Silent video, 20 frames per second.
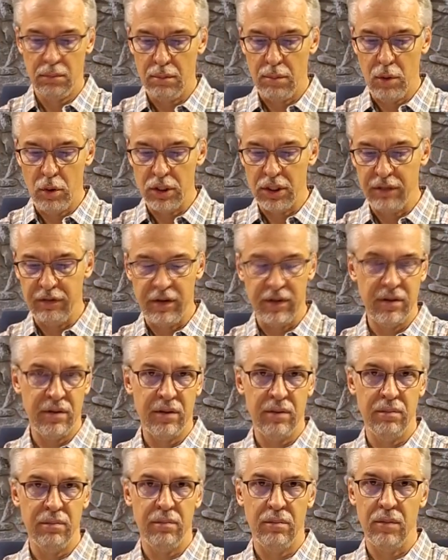Most of
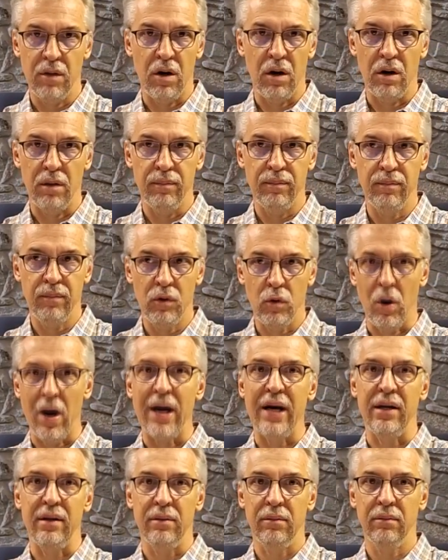us are
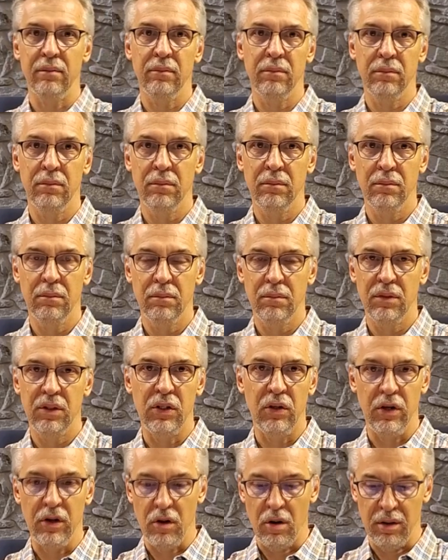quiet
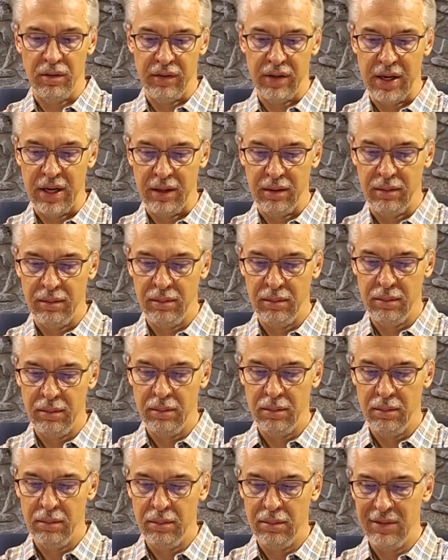during all of that.
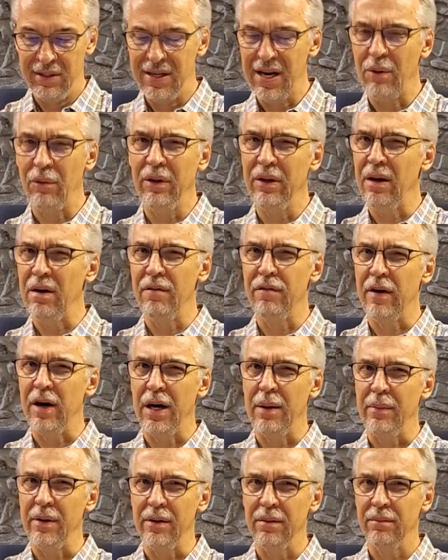It's not really an
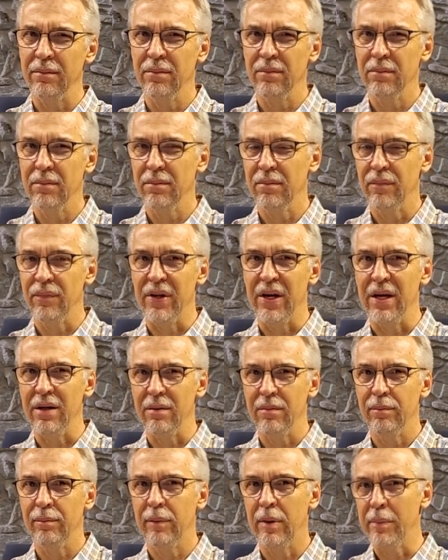environment
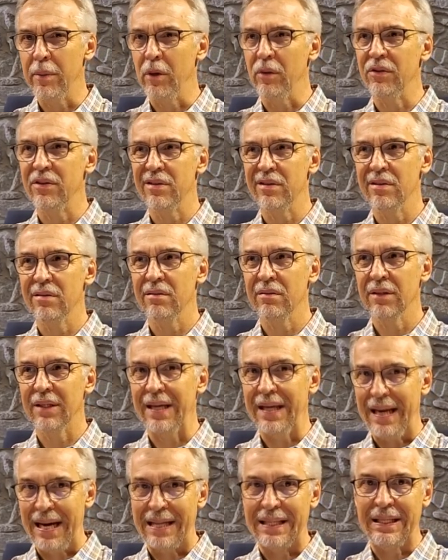that promotes
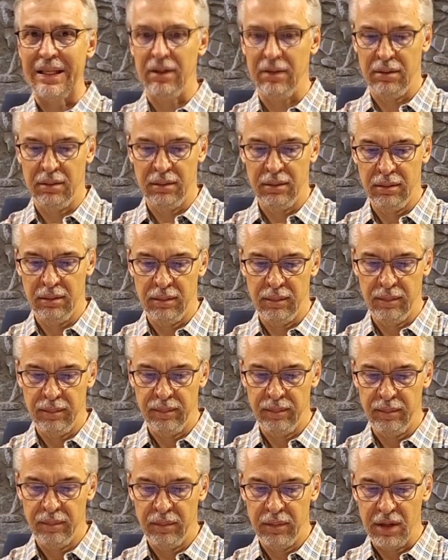connecting.
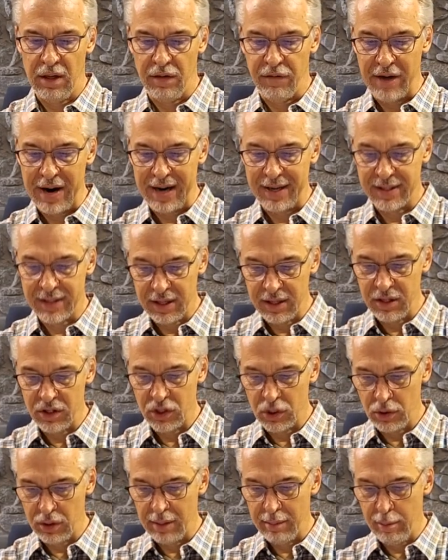In fact, studies
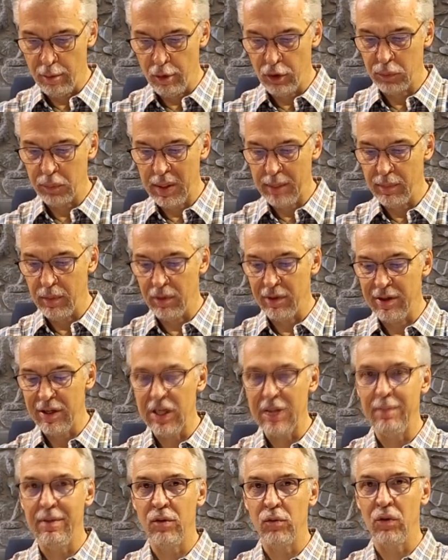show that most people
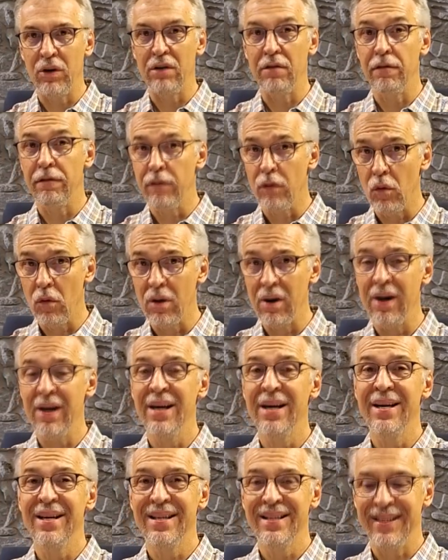need between four
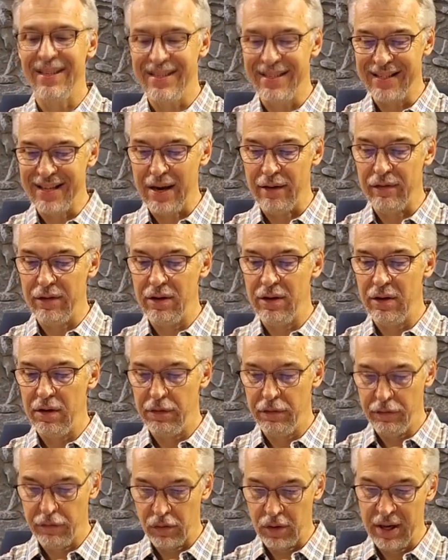to seven
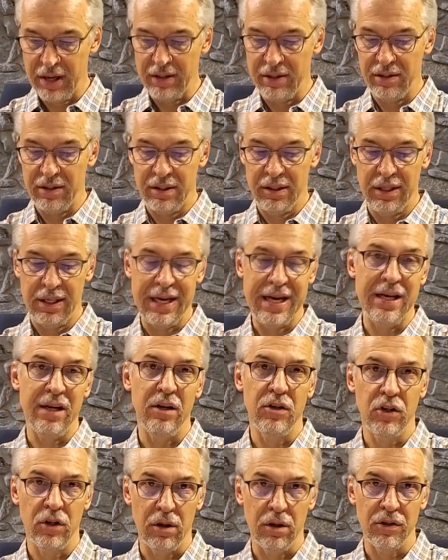friends in
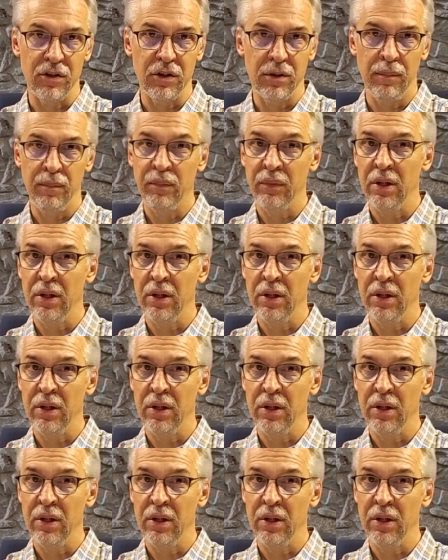a church